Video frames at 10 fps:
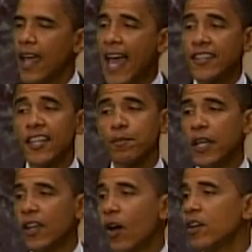as has
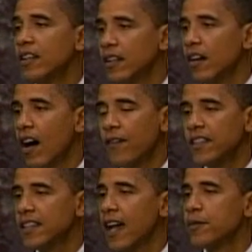been noted
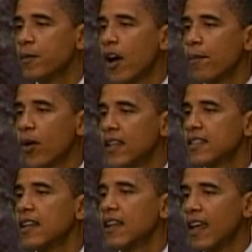oftentimes by our President